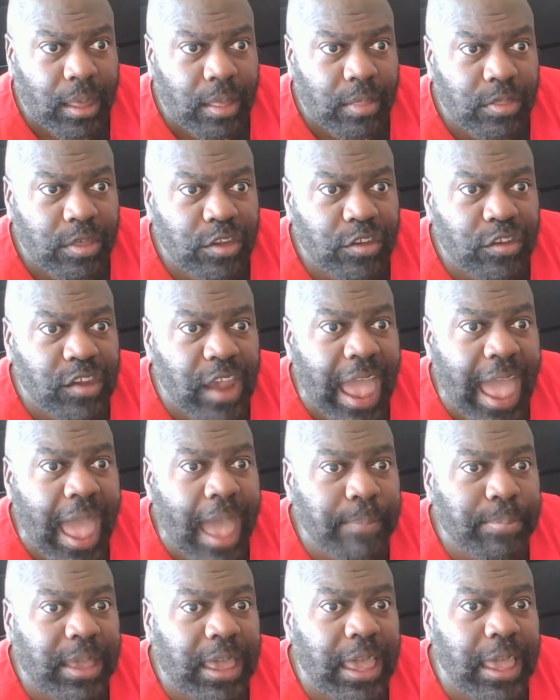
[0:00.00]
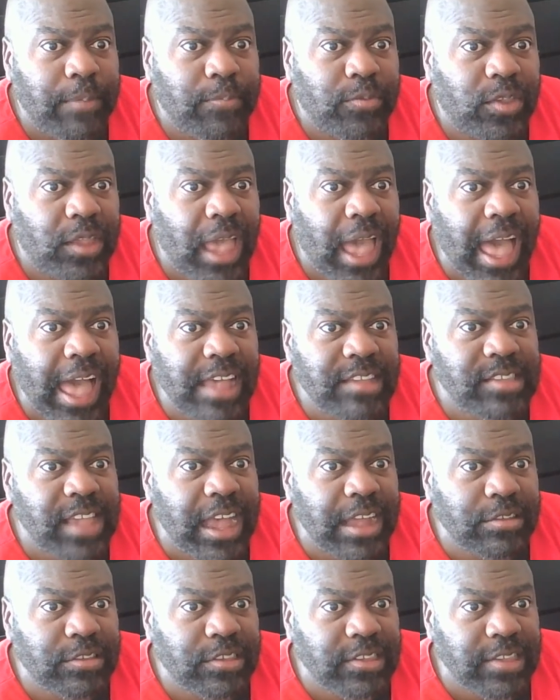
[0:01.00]
The jab keeps guys
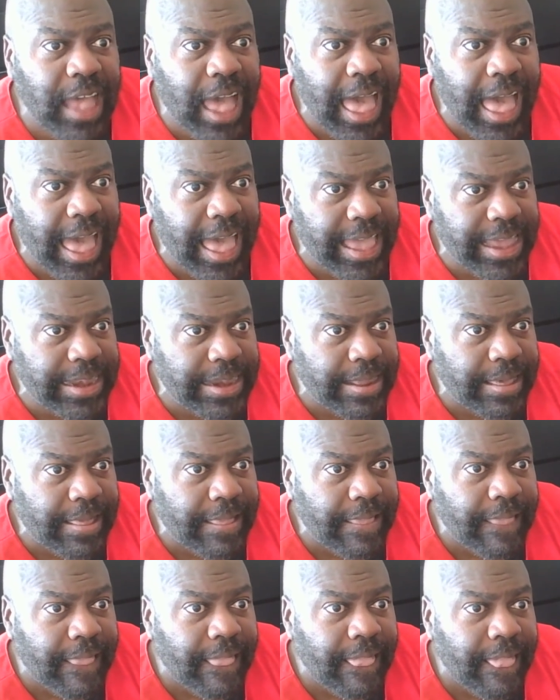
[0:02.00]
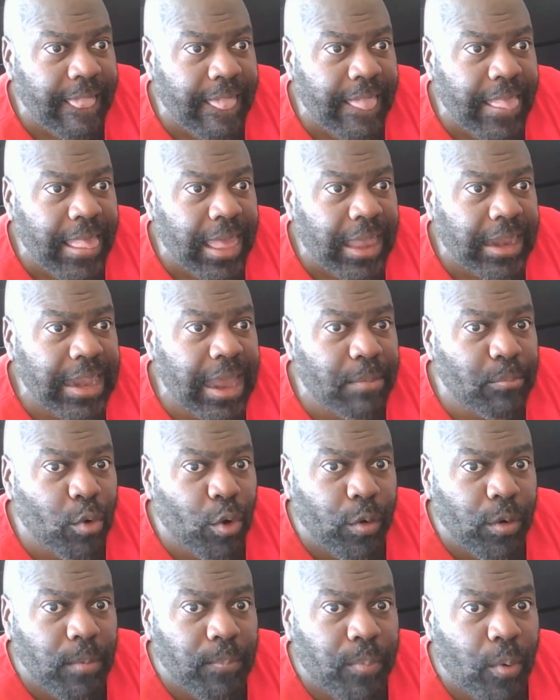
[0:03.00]
outside. Now,
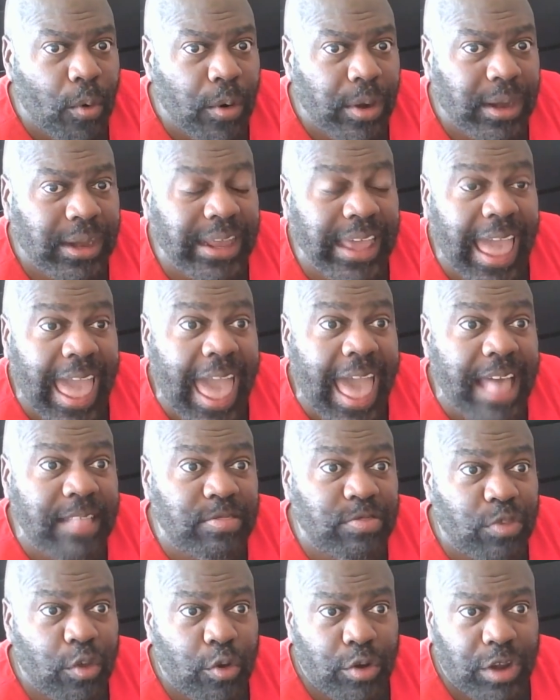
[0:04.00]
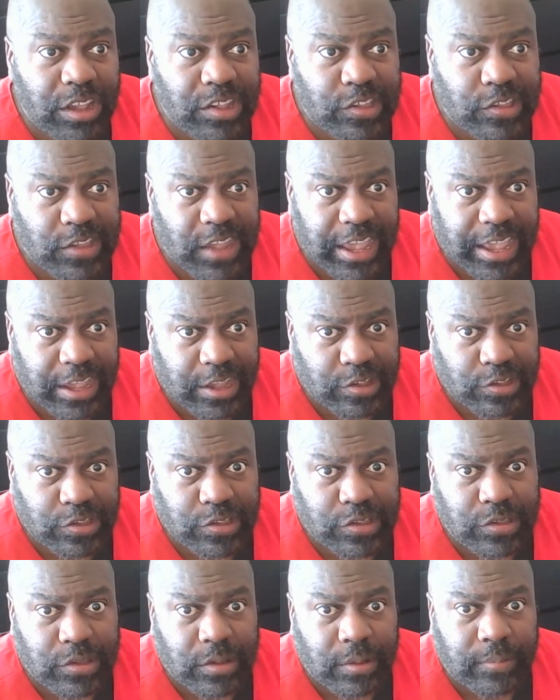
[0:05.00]
more importantly, at
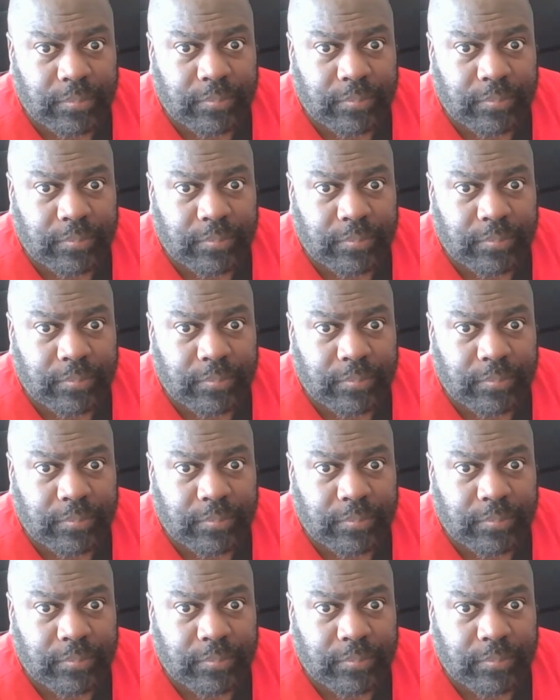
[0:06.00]
36,